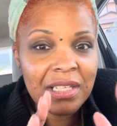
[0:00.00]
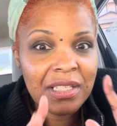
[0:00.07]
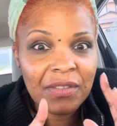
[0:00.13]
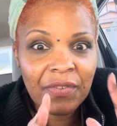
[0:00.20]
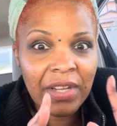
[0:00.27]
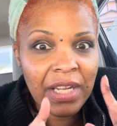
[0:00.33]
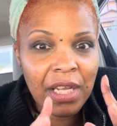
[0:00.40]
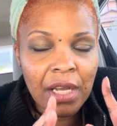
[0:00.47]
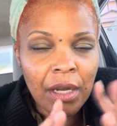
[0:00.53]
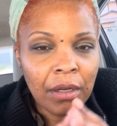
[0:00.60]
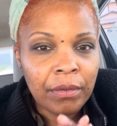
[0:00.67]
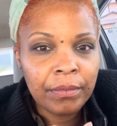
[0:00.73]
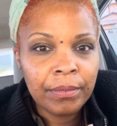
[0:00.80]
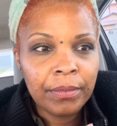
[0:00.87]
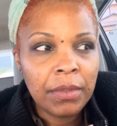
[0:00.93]
this
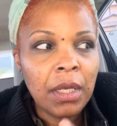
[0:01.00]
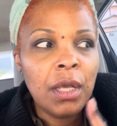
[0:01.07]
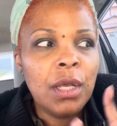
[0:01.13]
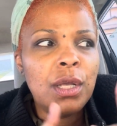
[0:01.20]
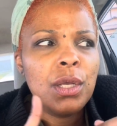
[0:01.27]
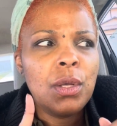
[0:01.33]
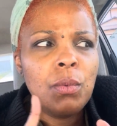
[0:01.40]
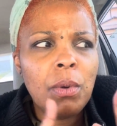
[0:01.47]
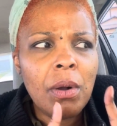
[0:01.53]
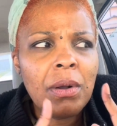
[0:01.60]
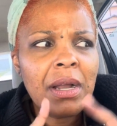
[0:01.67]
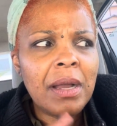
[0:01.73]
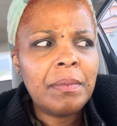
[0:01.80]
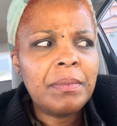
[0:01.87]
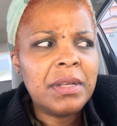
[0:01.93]
video. You woke
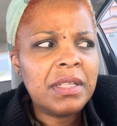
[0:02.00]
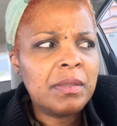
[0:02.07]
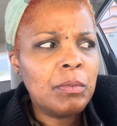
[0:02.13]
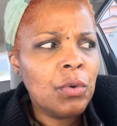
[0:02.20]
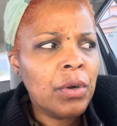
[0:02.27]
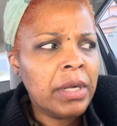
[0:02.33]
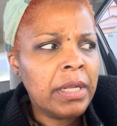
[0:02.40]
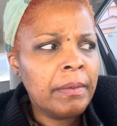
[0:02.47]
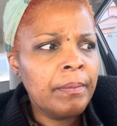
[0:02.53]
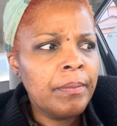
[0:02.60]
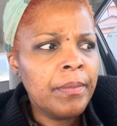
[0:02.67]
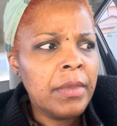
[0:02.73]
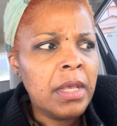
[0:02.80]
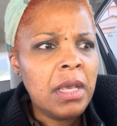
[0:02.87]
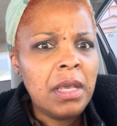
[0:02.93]
up this morning.
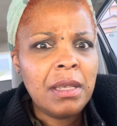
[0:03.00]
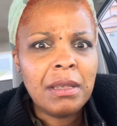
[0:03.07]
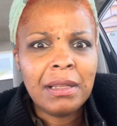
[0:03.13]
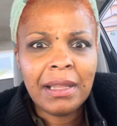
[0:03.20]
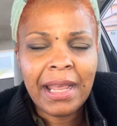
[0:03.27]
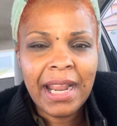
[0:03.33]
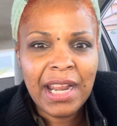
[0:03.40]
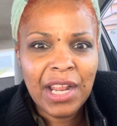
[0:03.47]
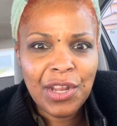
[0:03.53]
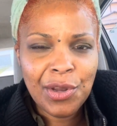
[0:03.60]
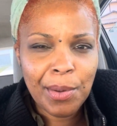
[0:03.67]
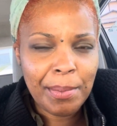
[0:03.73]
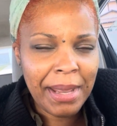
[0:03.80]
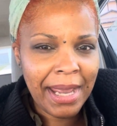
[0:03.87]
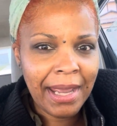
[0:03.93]
You laid in
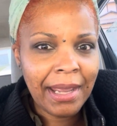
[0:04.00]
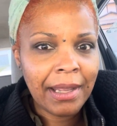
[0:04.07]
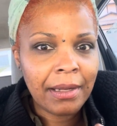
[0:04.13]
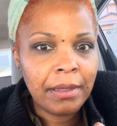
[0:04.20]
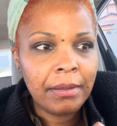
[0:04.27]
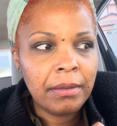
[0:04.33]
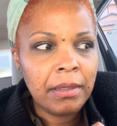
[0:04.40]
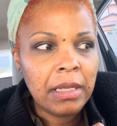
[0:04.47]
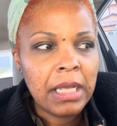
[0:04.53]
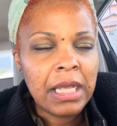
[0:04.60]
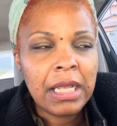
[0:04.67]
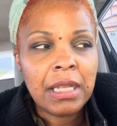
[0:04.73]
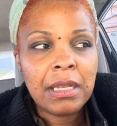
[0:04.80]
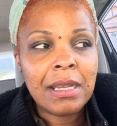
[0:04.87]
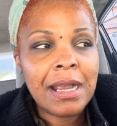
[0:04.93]
your bed.
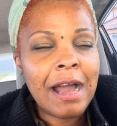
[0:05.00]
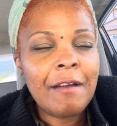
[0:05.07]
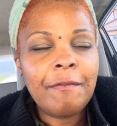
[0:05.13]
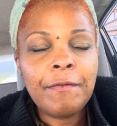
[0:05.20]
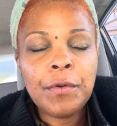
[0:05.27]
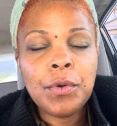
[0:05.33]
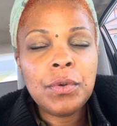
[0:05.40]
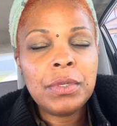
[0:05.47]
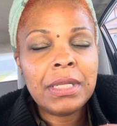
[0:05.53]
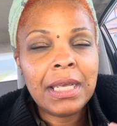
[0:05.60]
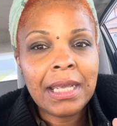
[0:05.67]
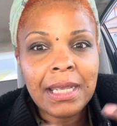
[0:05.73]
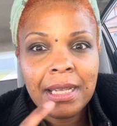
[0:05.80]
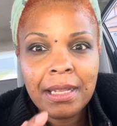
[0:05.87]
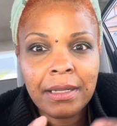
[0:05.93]
You got food to
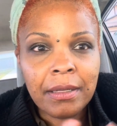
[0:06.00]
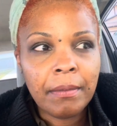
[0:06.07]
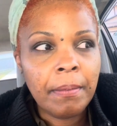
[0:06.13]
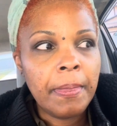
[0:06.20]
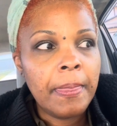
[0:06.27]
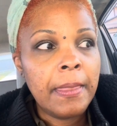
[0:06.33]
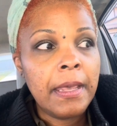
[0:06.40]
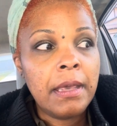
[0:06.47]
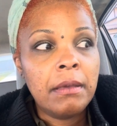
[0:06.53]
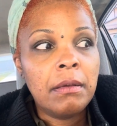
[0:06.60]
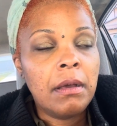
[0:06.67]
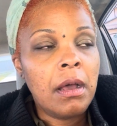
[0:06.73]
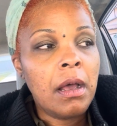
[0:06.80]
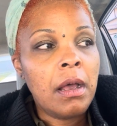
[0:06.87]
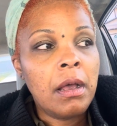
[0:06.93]
eat.
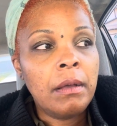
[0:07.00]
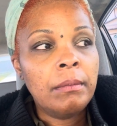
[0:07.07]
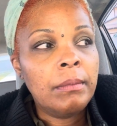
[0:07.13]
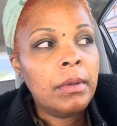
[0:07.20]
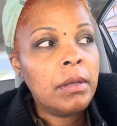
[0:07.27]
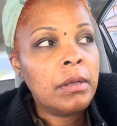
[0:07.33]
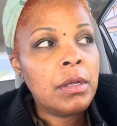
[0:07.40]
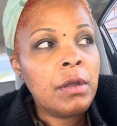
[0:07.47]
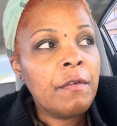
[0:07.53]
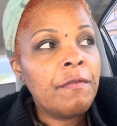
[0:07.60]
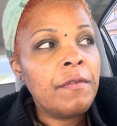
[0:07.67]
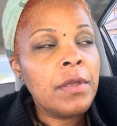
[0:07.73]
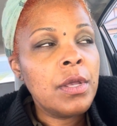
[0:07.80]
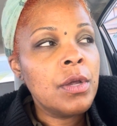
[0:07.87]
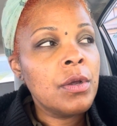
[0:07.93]

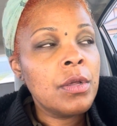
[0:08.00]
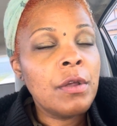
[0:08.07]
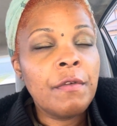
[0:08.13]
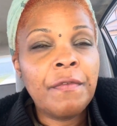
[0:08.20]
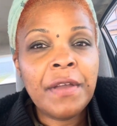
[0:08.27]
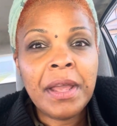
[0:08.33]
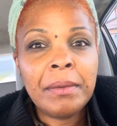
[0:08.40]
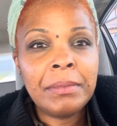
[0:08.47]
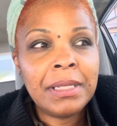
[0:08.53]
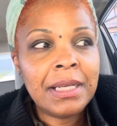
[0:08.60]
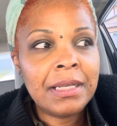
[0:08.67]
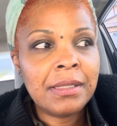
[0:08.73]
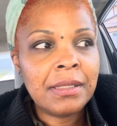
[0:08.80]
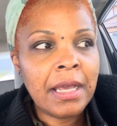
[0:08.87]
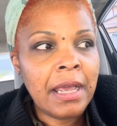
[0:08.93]
Your family
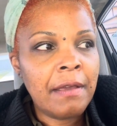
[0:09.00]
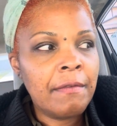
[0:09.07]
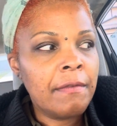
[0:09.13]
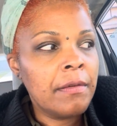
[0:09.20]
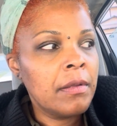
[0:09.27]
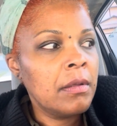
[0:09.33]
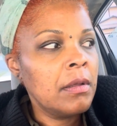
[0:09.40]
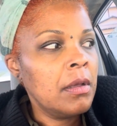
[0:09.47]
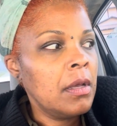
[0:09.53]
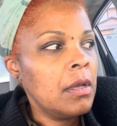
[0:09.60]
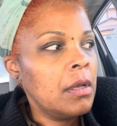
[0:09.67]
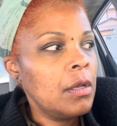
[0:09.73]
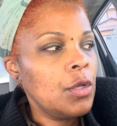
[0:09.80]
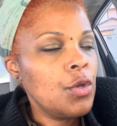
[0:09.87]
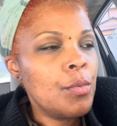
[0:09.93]
is safe.
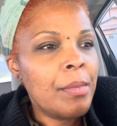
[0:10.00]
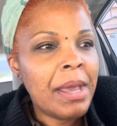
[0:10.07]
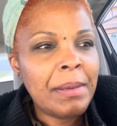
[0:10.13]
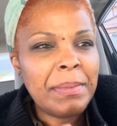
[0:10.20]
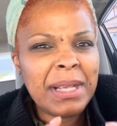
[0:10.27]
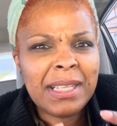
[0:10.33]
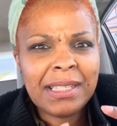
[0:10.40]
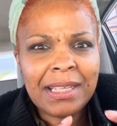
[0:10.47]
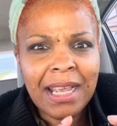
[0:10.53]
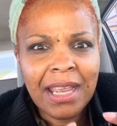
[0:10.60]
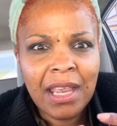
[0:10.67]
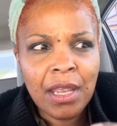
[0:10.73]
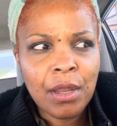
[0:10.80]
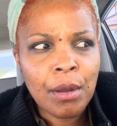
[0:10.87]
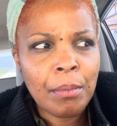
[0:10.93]
You may be sick
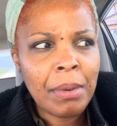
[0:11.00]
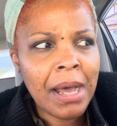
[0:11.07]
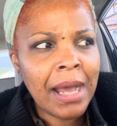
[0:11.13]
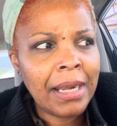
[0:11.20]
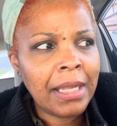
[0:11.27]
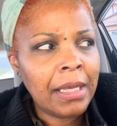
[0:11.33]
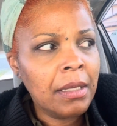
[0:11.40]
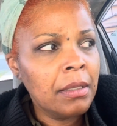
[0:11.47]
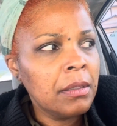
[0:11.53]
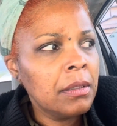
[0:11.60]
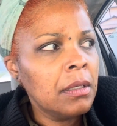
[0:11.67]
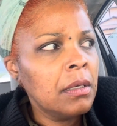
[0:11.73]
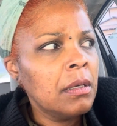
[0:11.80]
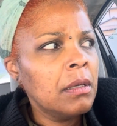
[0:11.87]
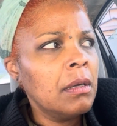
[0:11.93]
in your body.
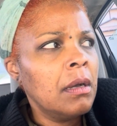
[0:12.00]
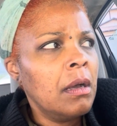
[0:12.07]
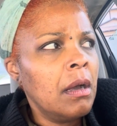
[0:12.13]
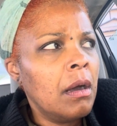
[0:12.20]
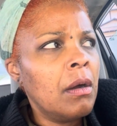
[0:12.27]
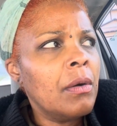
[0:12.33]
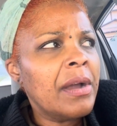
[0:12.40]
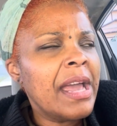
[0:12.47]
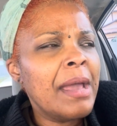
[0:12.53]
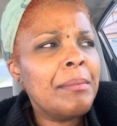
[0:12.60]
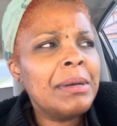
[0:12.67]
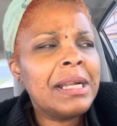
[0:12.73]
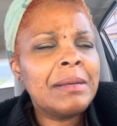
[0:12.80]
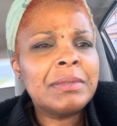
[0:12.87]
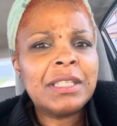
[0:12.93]
Okay,
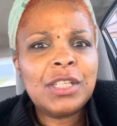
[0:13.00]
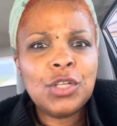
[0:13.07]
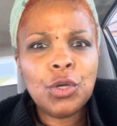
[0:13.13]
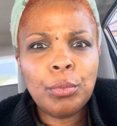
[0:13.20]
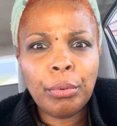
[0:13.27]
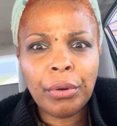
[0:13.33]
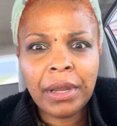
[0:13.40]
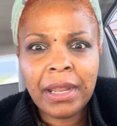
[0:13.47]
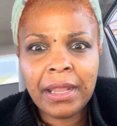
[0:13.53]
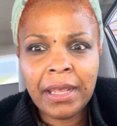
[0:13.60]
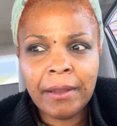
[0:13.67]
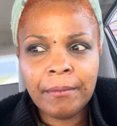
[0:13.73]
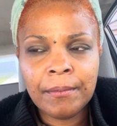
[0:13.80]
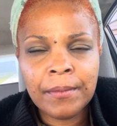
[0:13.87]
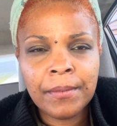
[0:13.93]
but I'm still breathing.